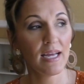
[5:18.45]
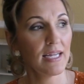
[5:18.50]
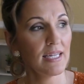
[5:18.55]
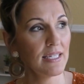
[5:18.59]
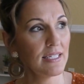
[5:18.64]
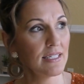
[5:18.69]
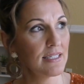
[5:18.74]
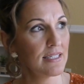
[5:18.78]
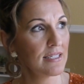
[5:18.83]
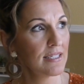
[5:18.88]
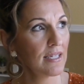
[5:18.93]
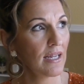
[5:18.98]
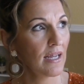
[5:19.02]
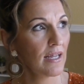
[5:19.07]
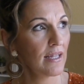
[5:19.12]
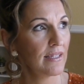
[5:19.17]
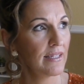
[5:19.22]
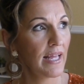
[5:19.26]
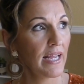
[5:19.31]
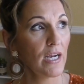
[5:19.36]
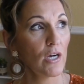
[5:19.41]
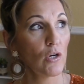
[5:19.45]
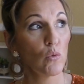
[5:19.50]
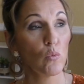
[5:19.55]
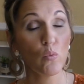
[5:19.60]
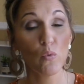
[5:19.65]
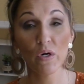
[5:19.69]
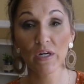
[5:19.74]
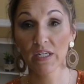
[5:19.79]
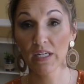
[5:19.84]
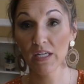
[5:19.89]
it's they are
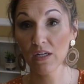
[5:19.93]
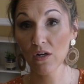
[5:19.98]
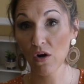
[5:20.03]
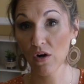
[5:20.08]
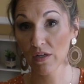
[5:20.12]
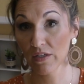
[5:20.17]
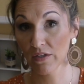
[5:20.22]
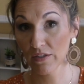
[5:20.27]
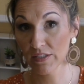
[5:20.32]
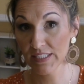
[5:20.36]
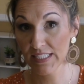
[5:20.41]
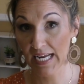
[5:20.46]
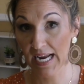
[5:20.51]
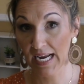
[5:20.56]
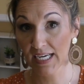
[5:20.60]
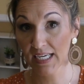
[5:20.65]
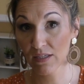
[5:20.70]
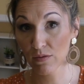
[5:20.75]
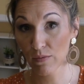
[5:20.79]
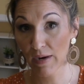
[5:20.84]
working on our deck